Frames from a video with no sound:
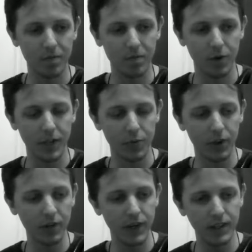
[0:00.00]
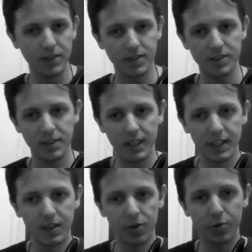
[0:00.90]
what that really means is
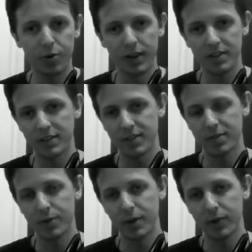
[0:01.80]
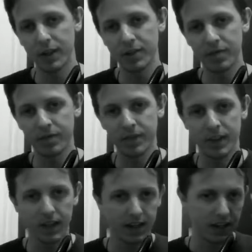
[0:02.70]
seeing the whole process as a pipeline,
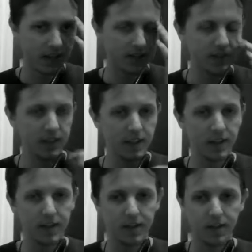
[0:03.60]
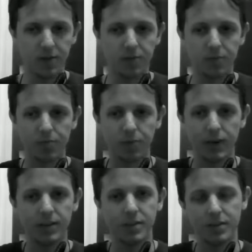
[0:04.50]
and seeing, what
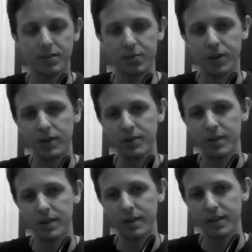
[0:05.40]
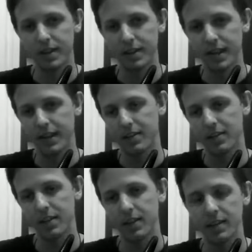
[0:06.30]
is the task
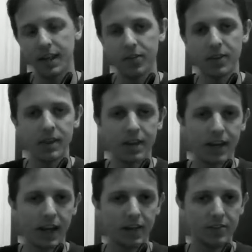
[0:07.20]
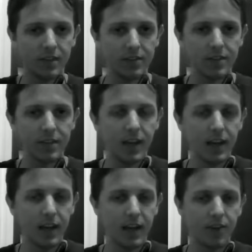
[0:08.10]
assigned to David? How does this
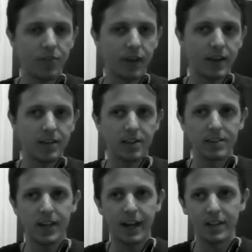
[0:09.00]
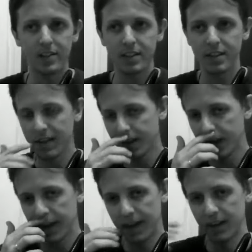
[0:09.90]
affect his task?
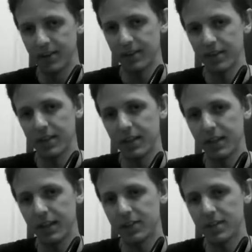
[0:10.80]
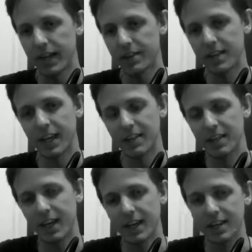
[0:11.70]
How does each task
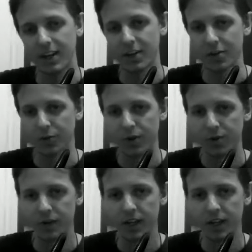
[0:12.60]
cascade down the row?